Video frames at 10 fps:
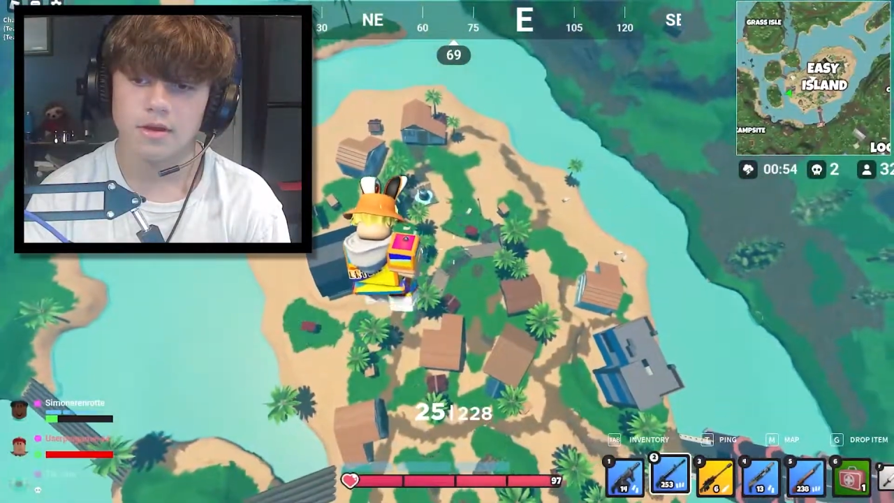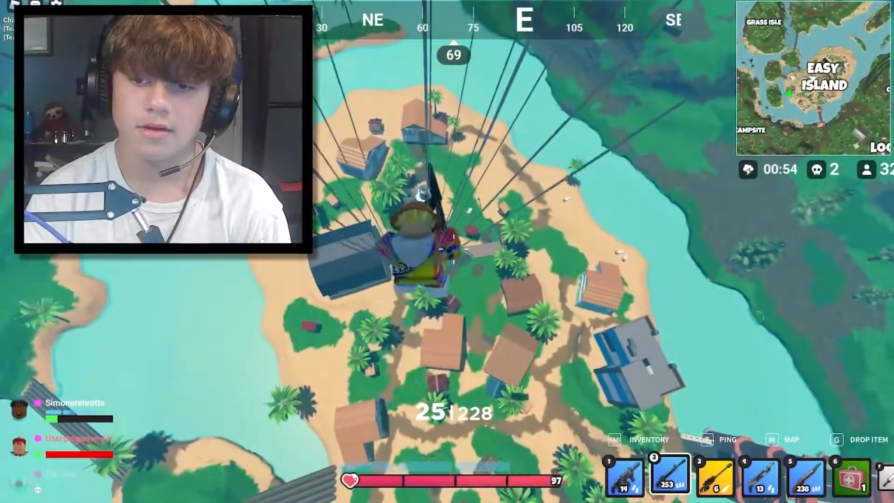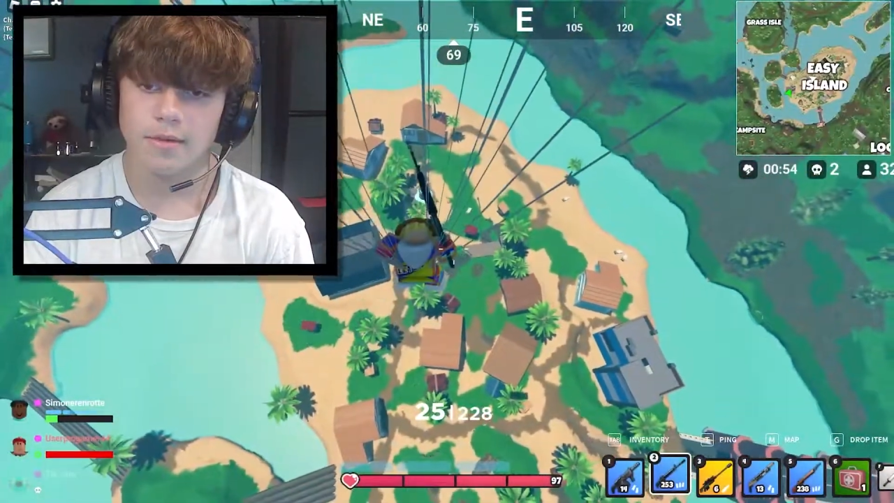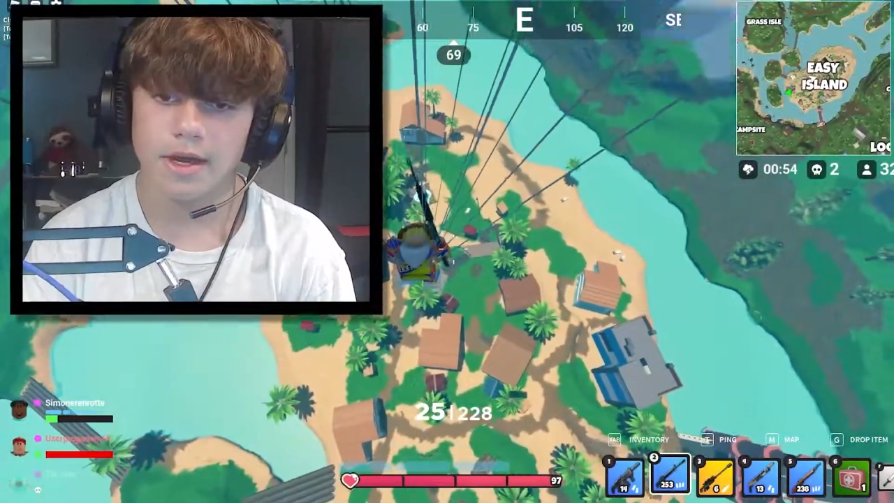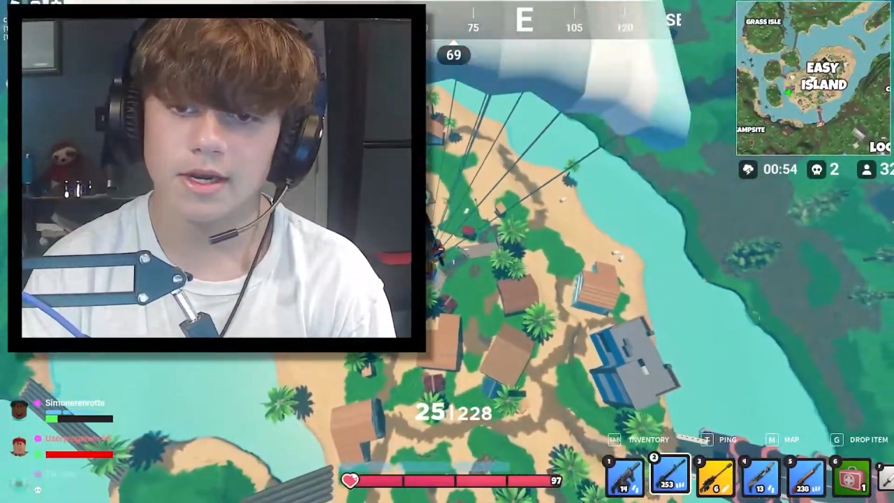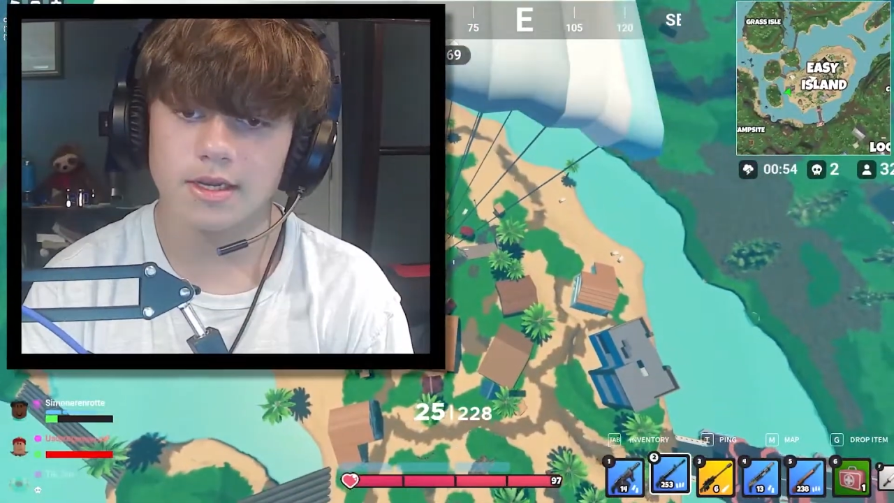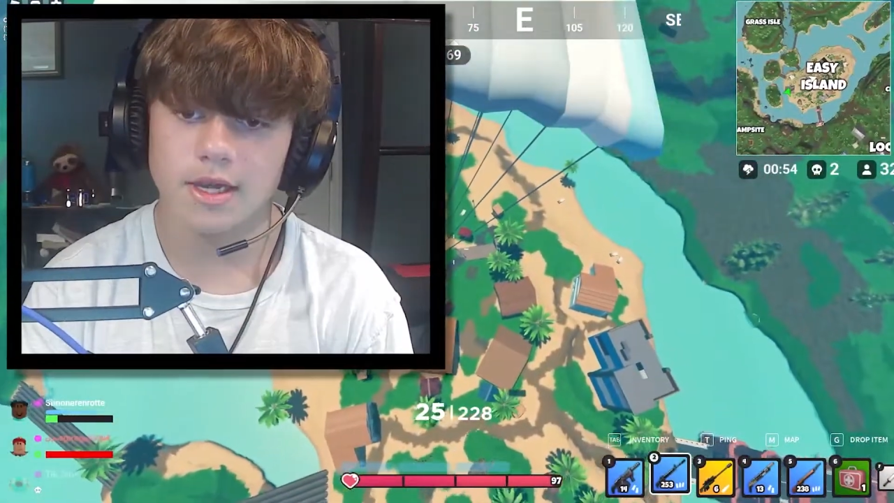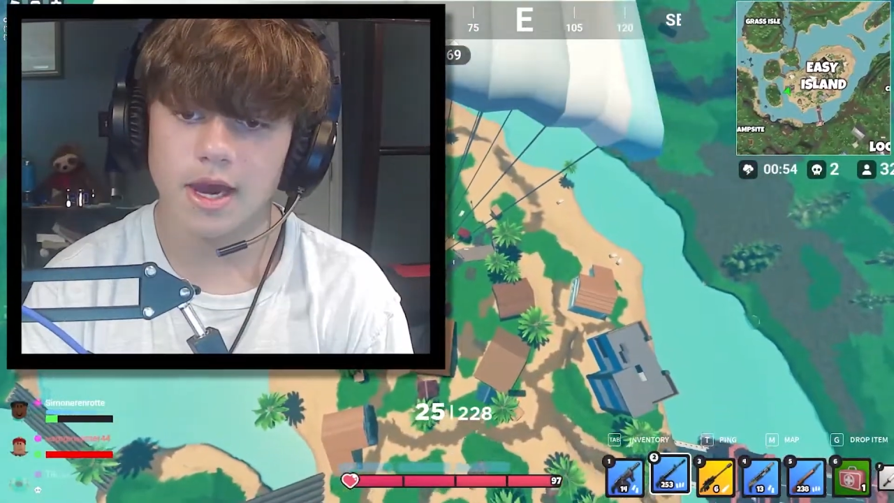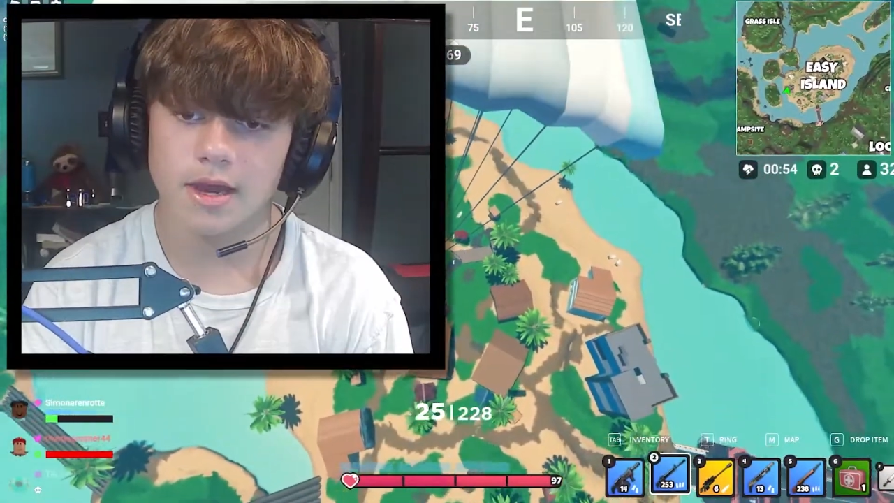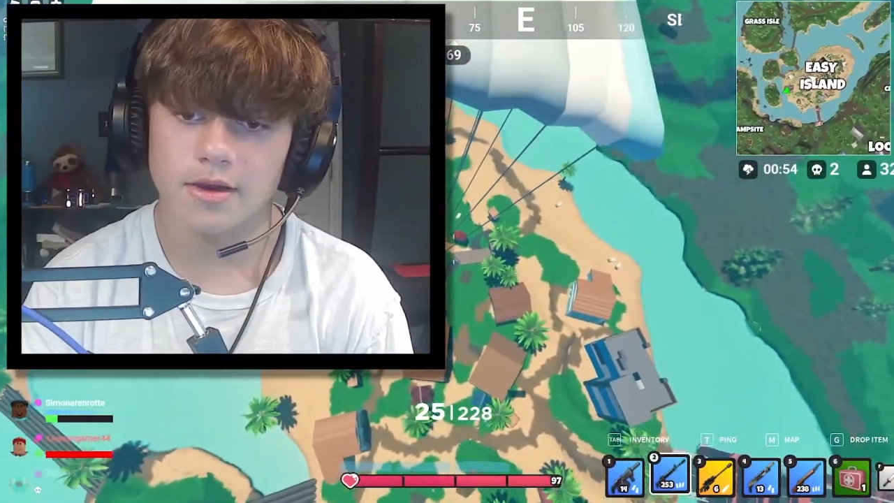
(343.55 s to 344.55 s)
Am I gonna
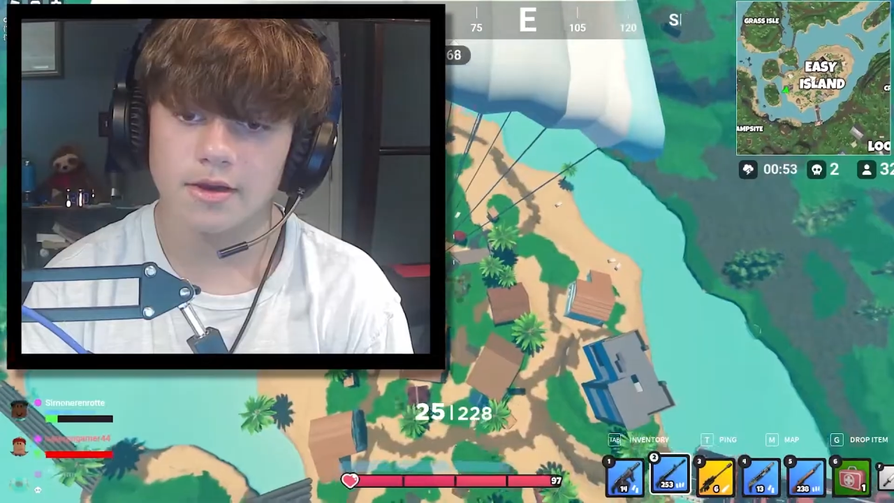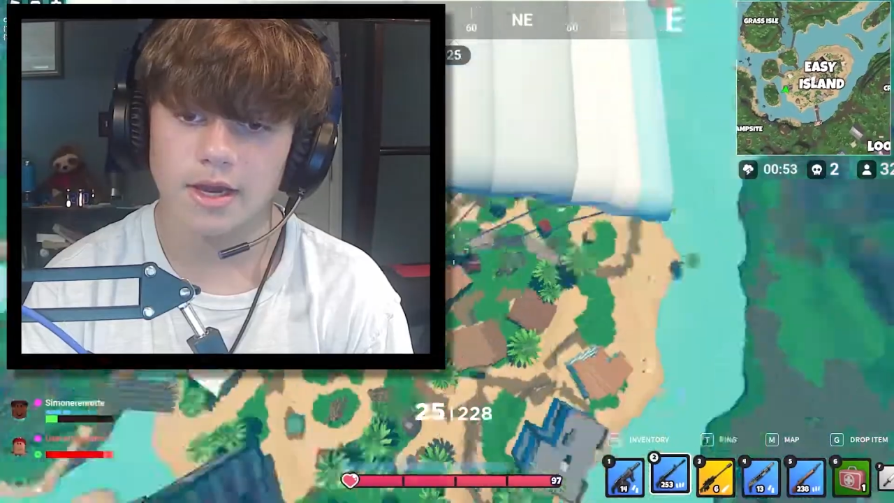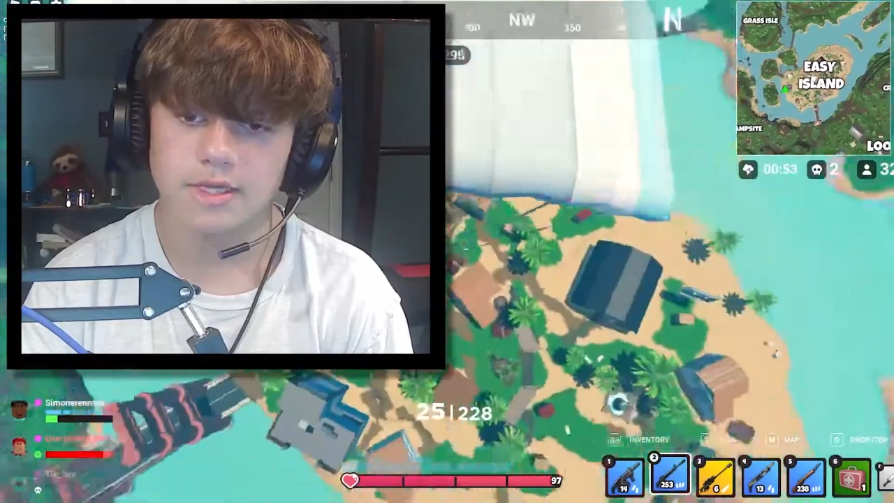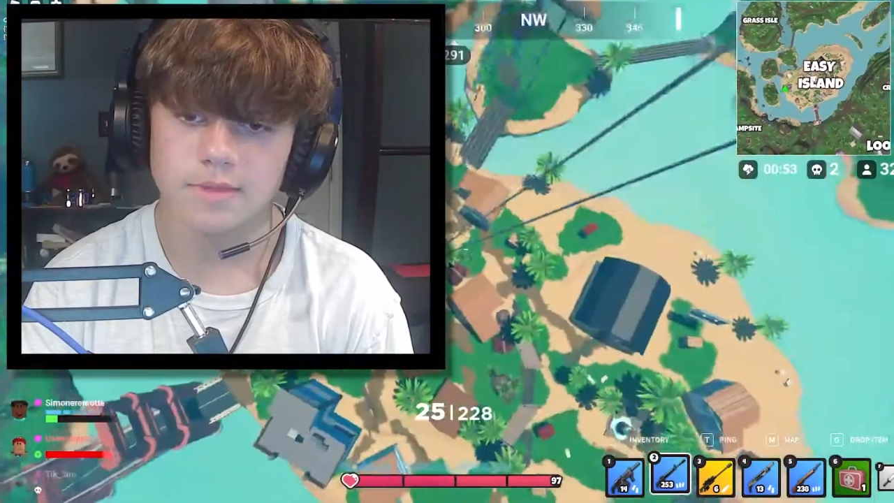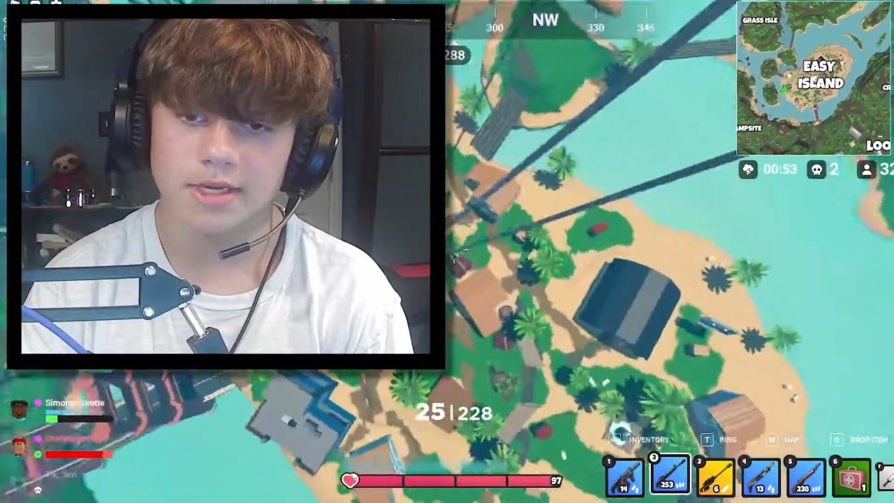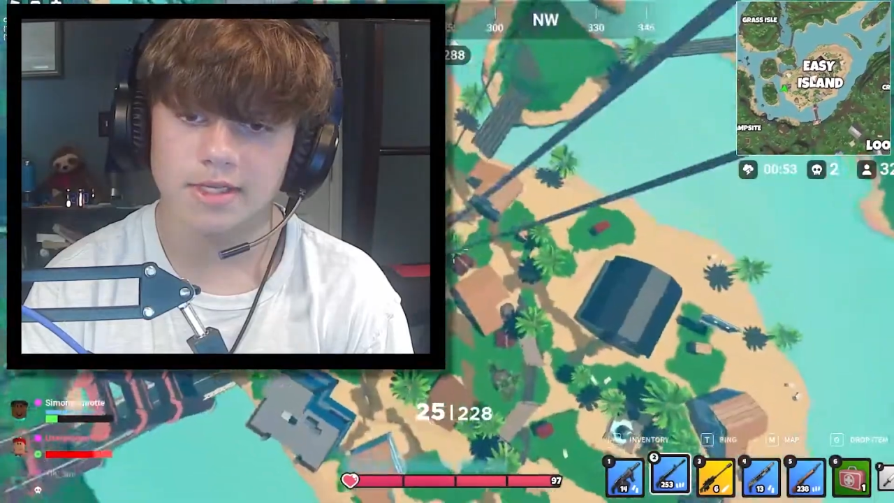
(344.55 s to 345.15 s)
die? Okay, I was about to